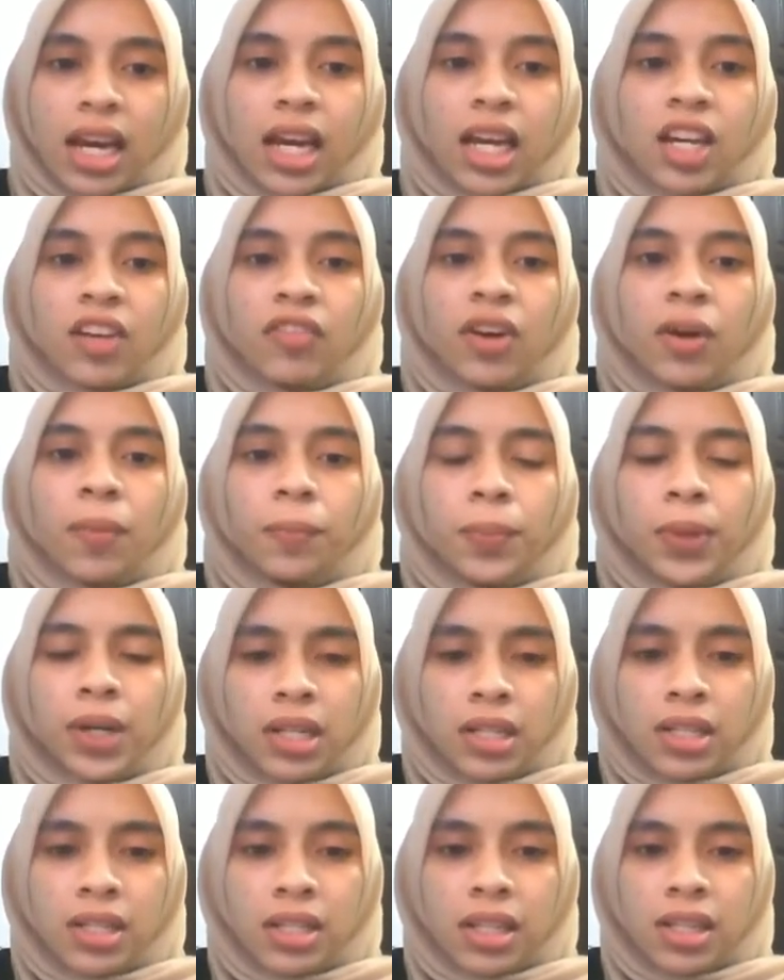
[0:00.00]
If a
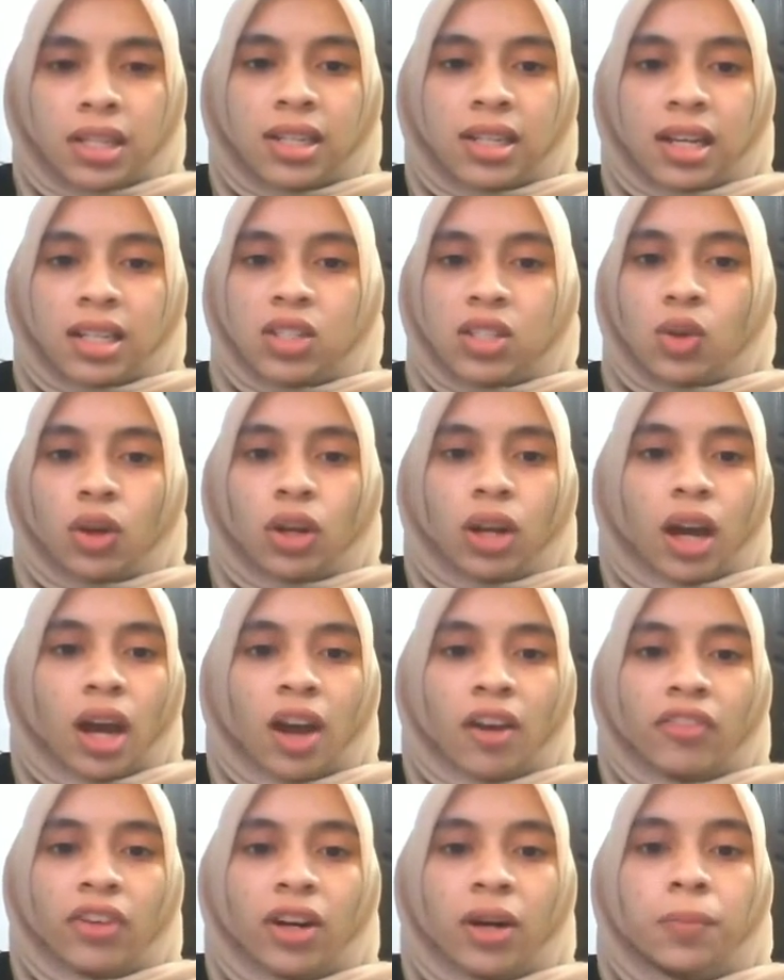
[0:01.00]
person does not have
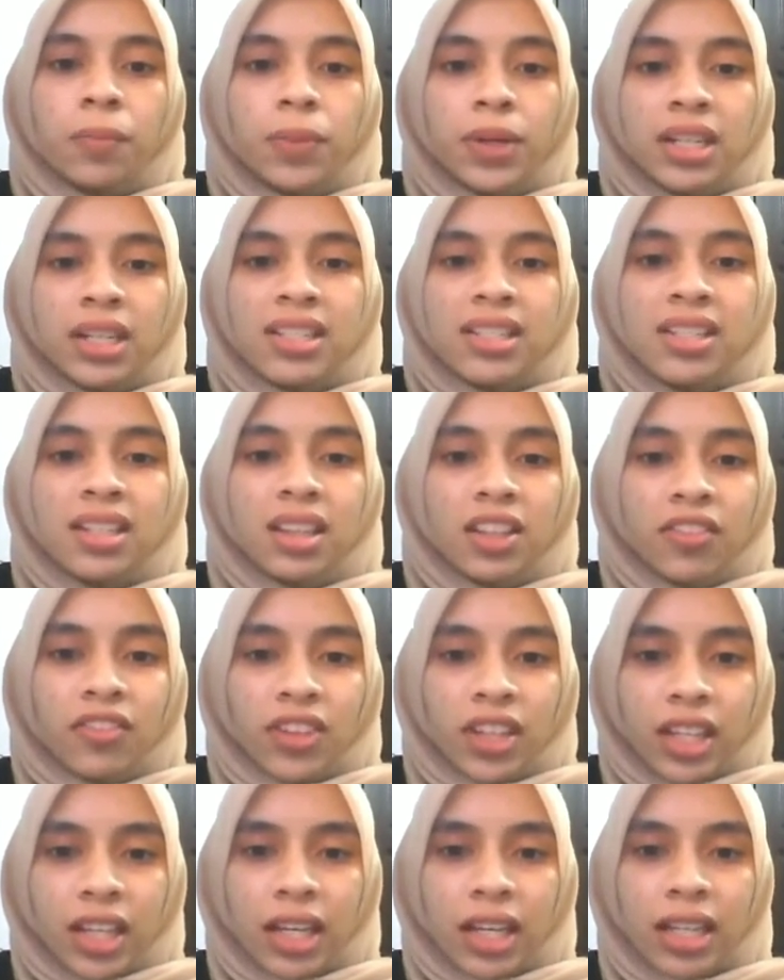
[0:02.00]
a birth
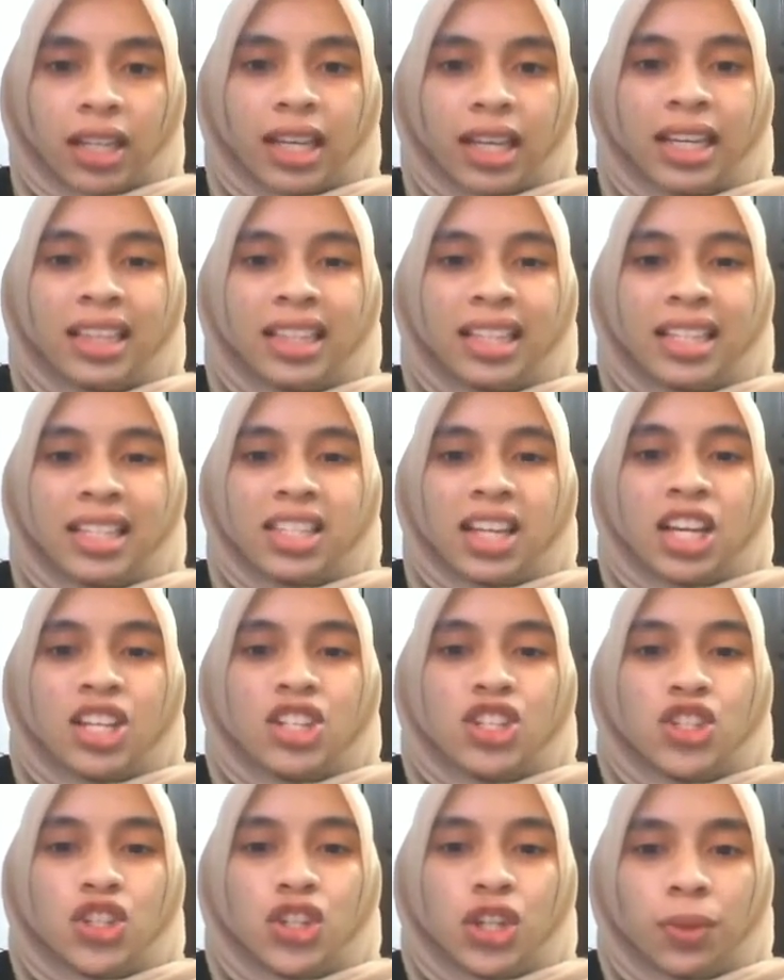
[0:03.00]
certificate, it is
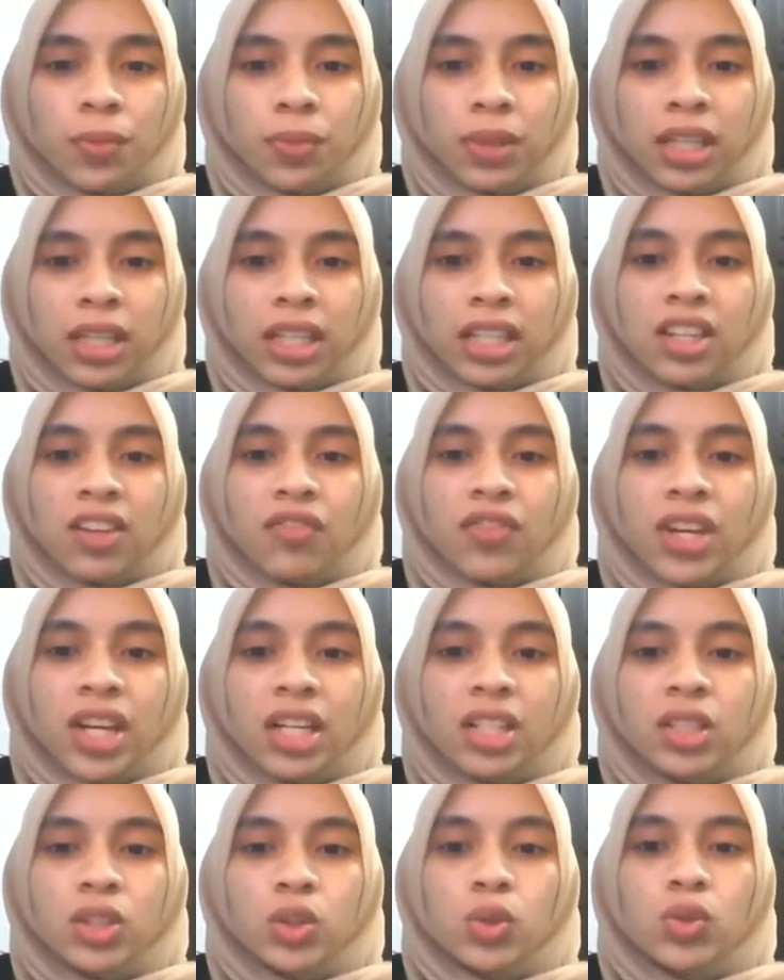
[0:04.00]
extremely
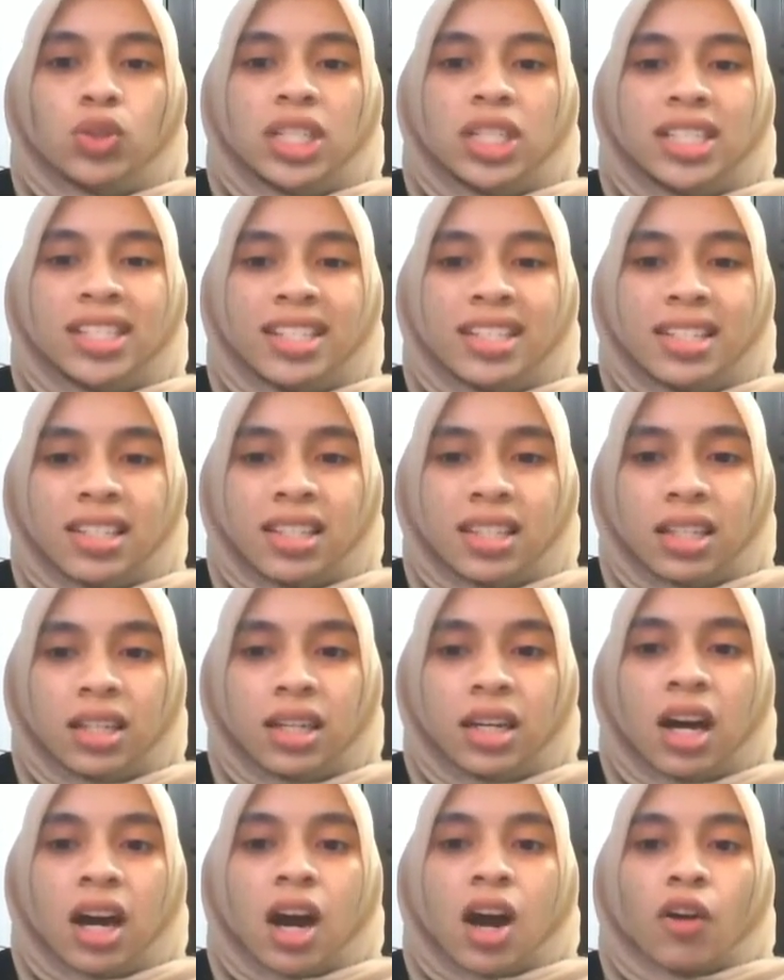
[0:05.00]
difficult to register
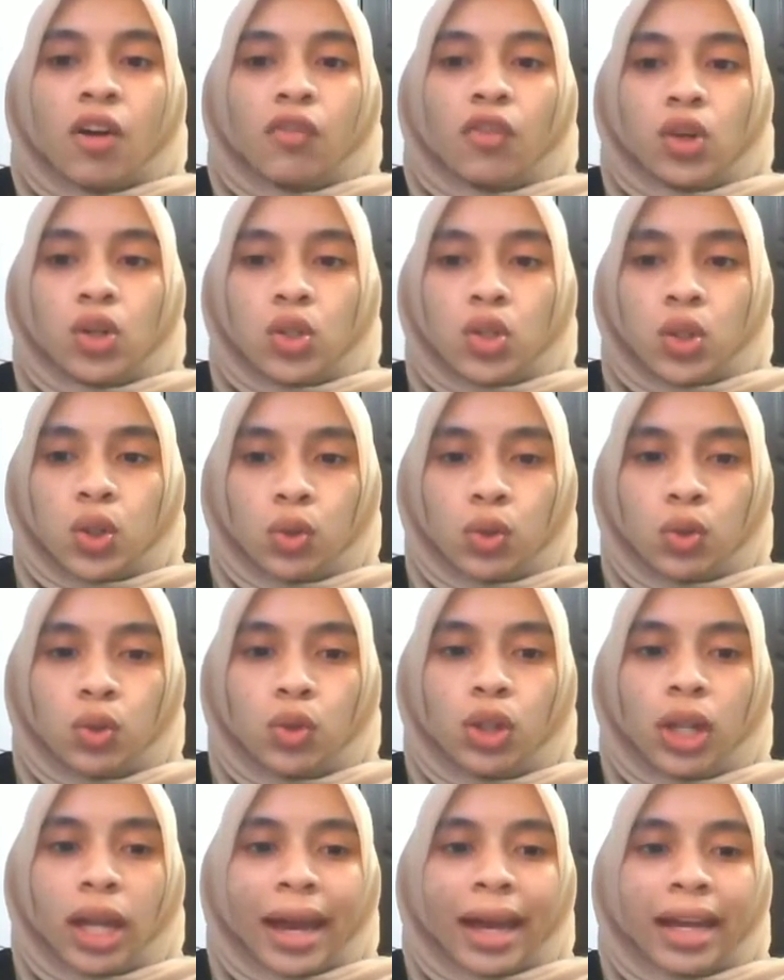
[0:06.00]
for
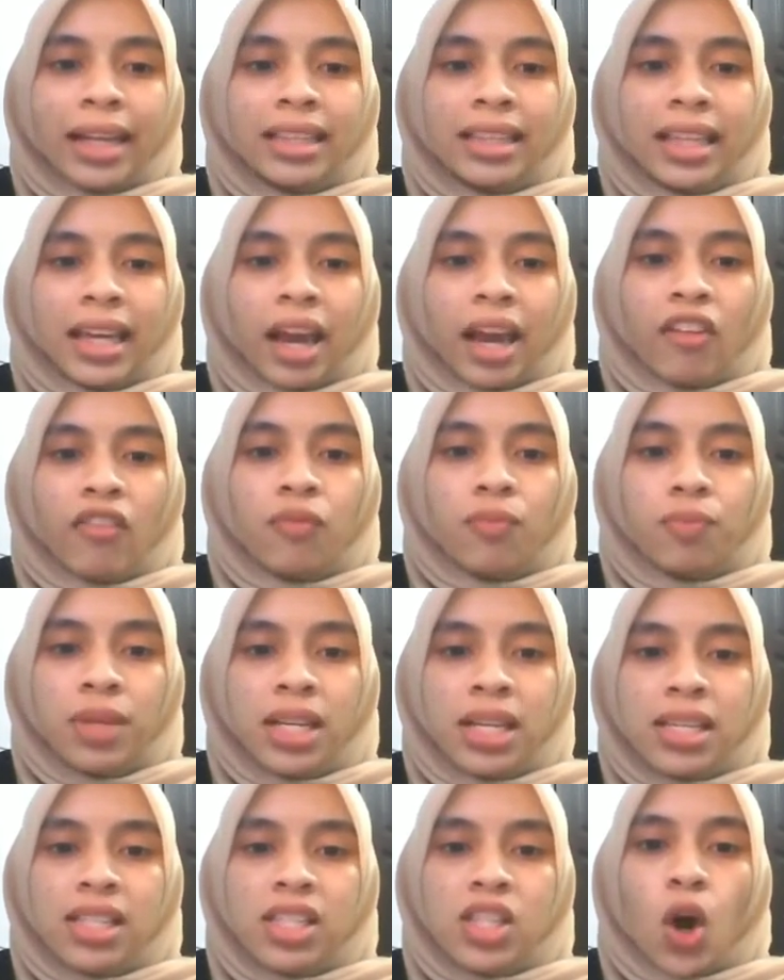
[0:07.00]
school and they have
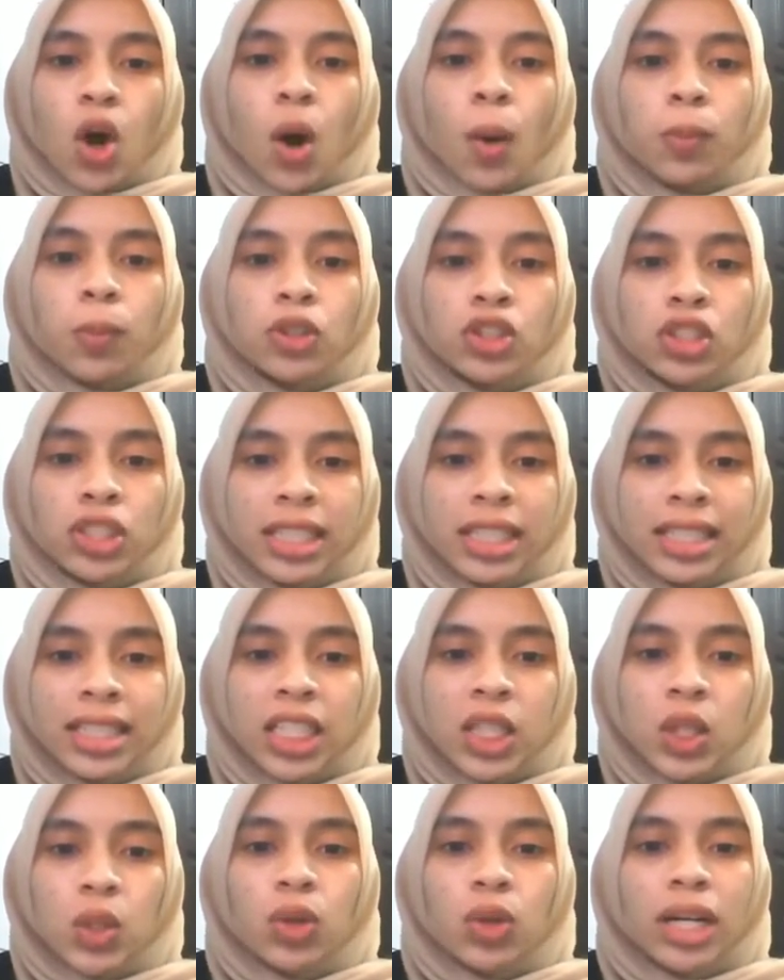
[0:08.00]
missed the opportunity
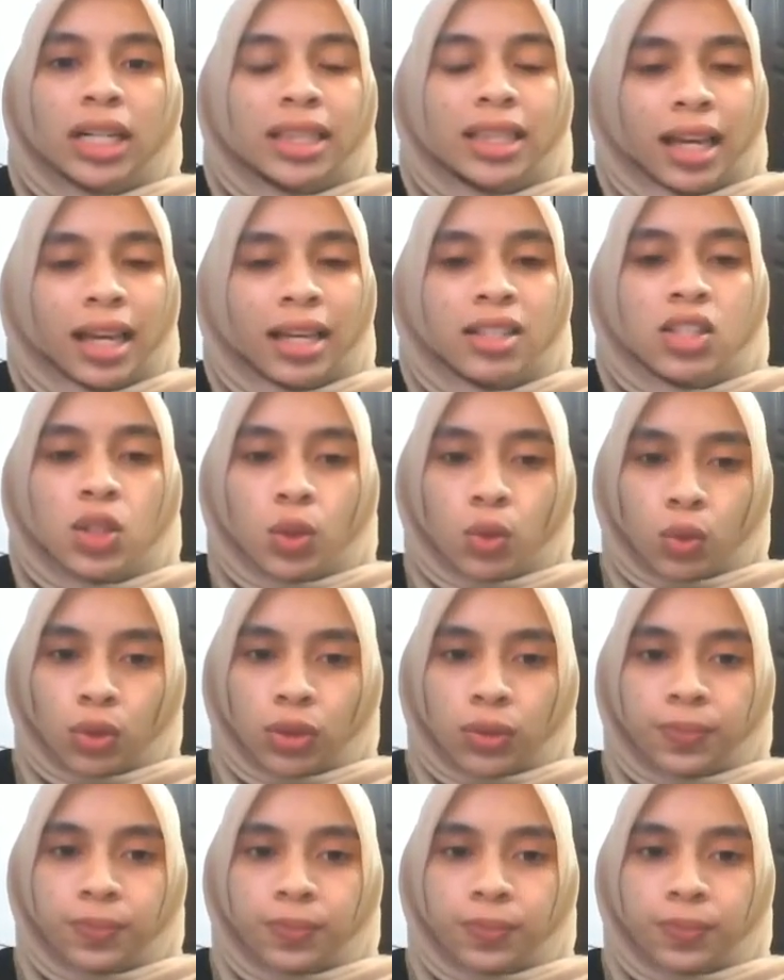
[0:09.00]
to attend school.